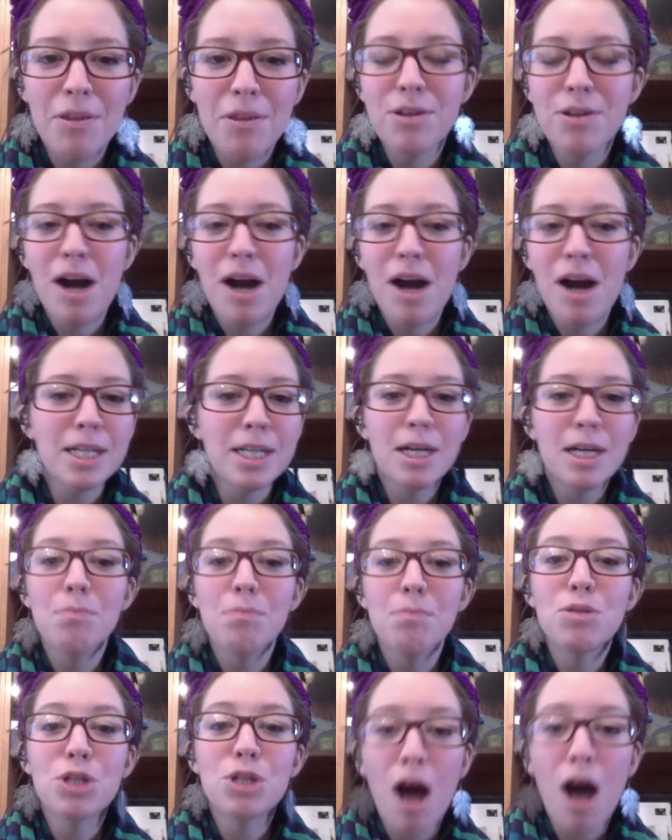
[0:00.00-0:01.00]
not going to come
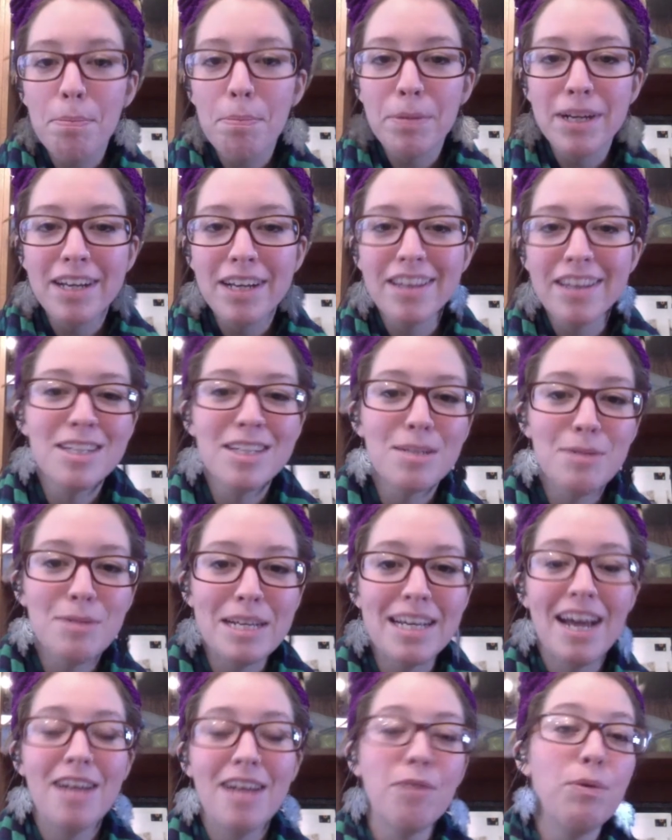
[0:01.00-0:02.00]
shopping this
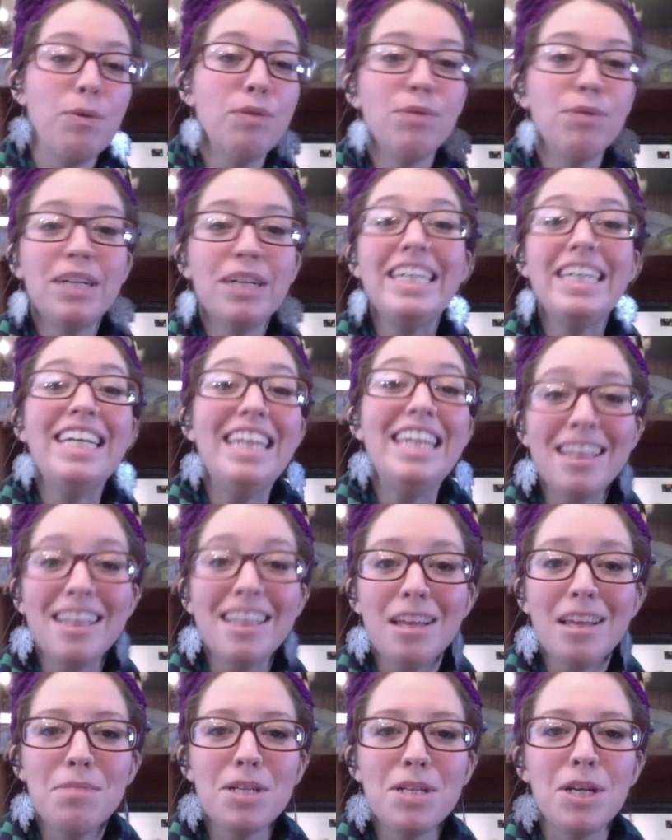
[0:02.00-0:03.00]
weekend, and we really need
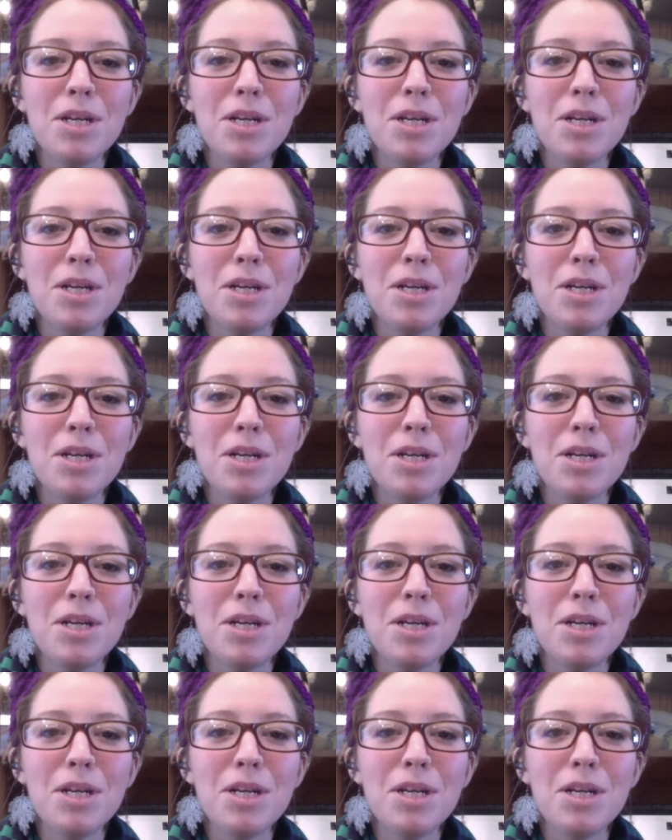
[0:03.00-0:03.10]
them to.